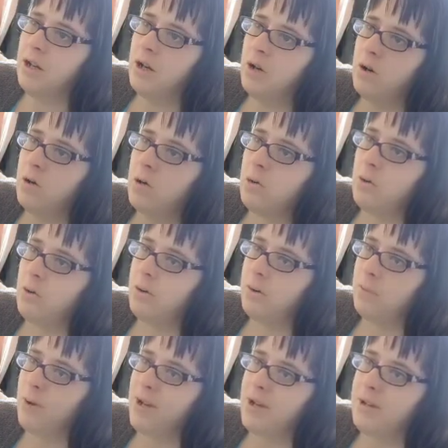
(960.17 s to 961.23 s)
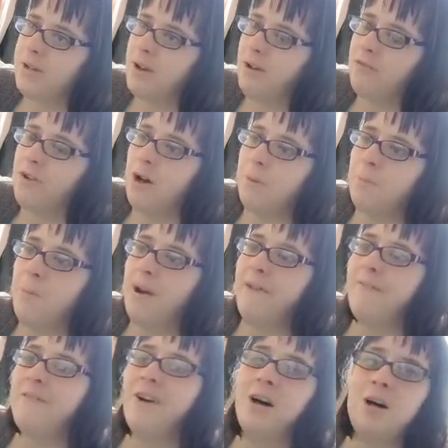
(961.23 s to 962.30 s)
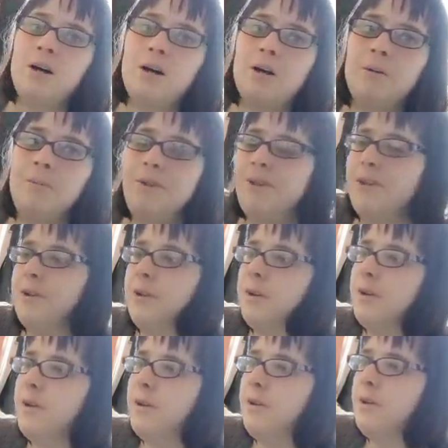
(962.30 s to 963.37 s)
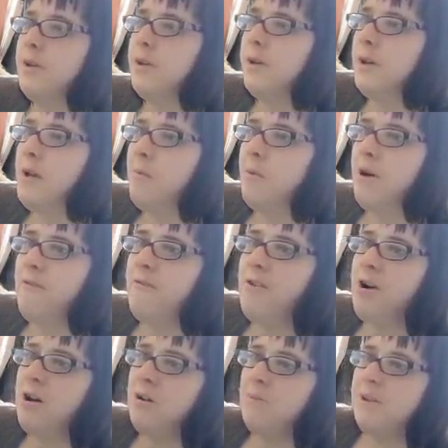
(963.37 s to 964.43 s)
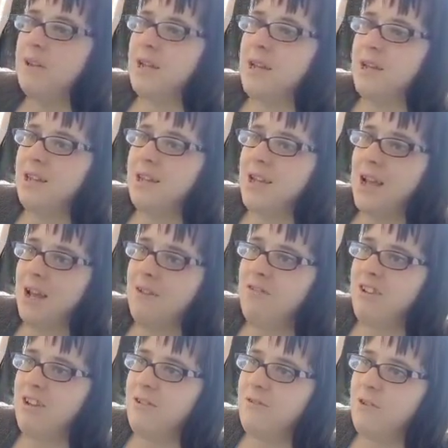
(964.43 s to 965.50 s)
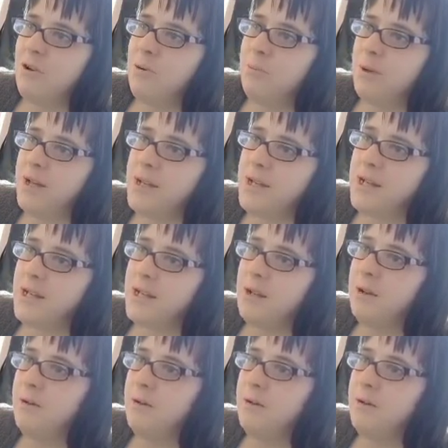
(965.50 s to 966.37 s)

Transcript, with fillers: know, because I lost my father. My father's can scavenge for me.